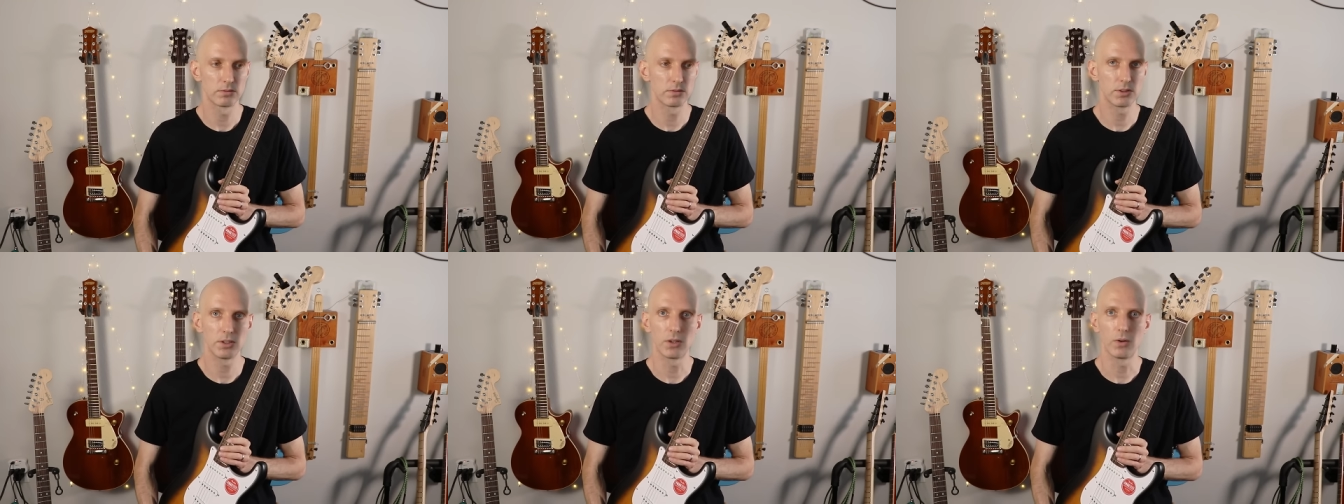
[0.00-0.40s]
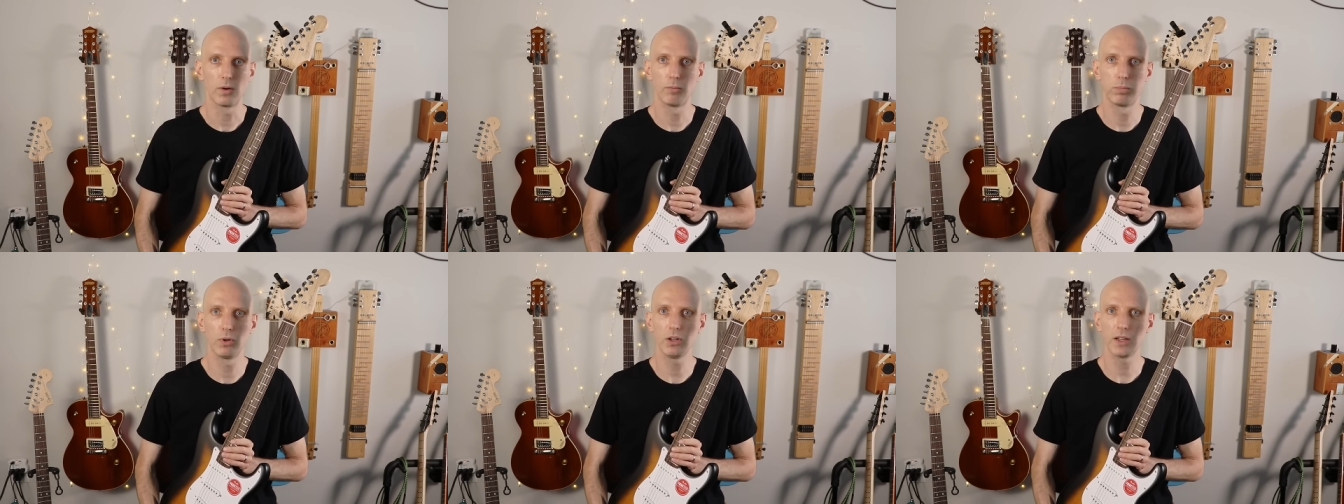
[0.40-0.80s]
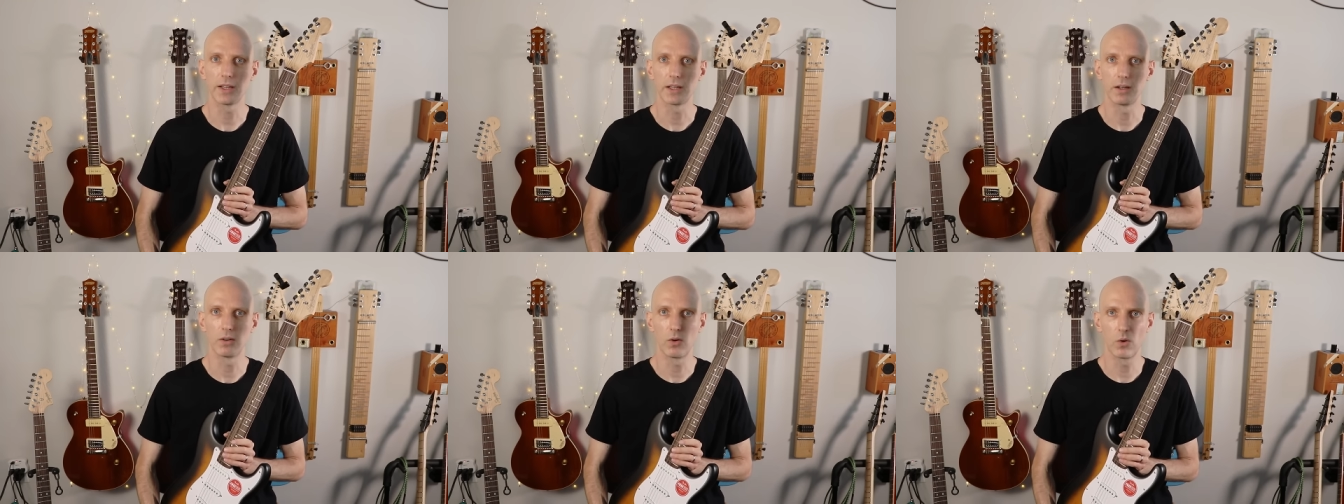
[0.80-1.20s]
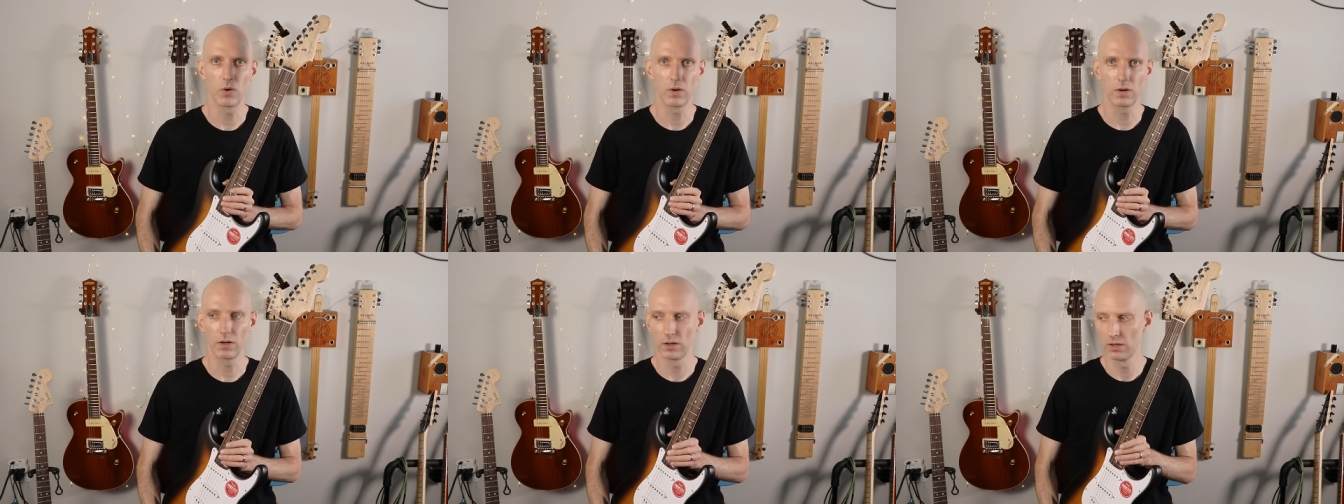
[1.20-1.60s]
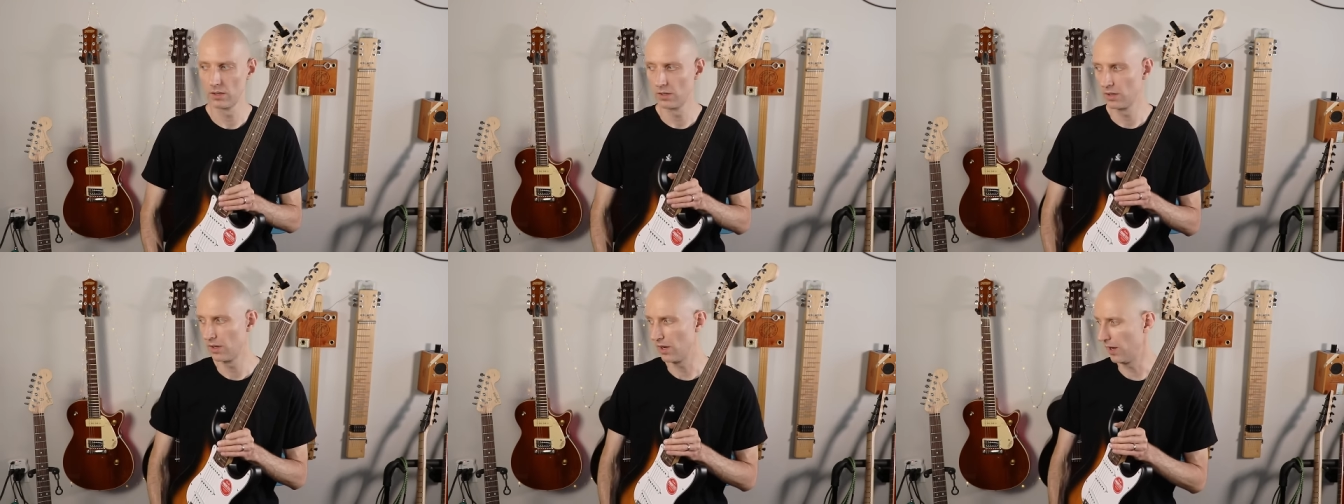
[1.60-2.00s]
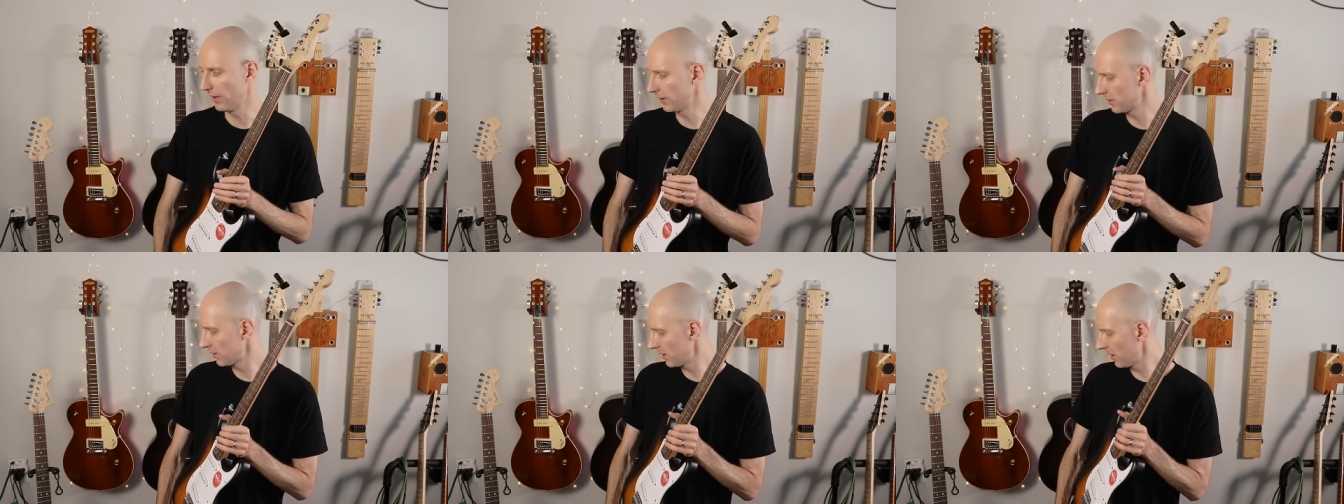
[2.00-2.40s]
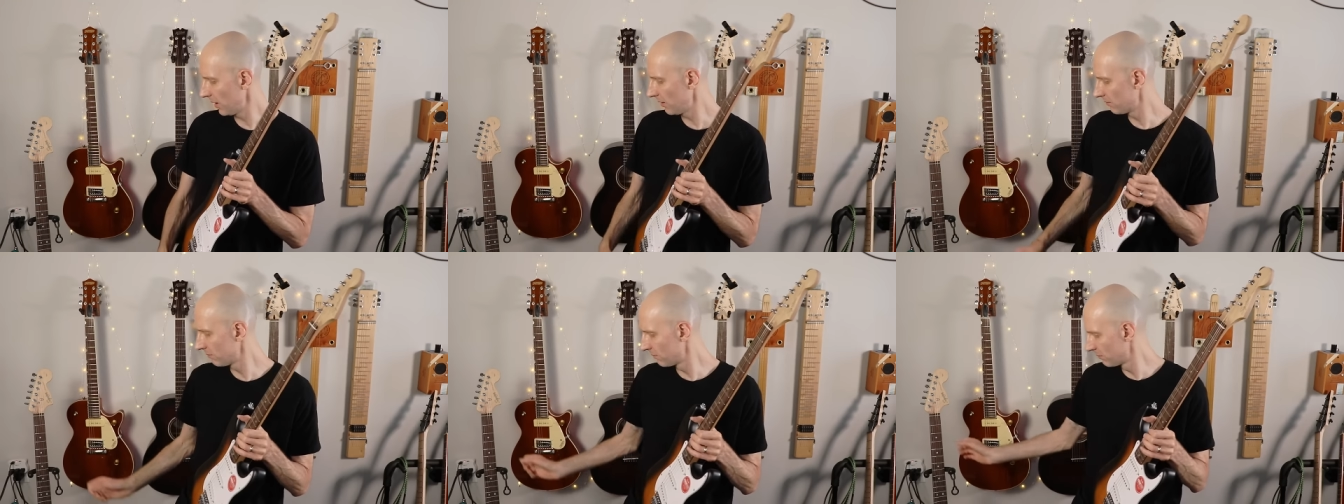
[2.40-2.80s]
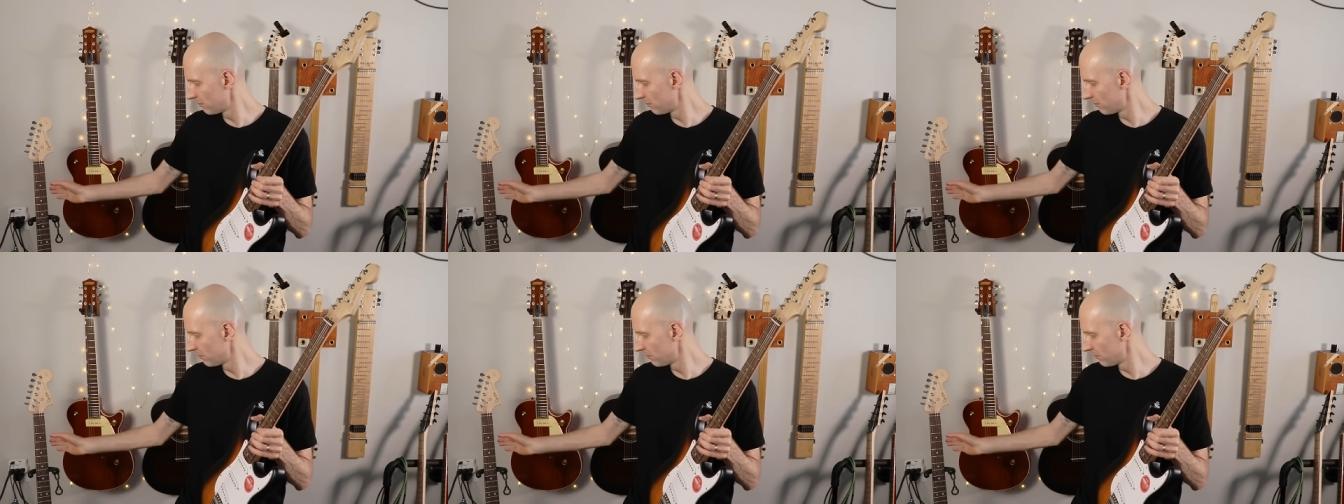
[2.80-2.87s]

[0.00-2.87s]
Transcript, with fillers: you know, a Bullet, or honestly,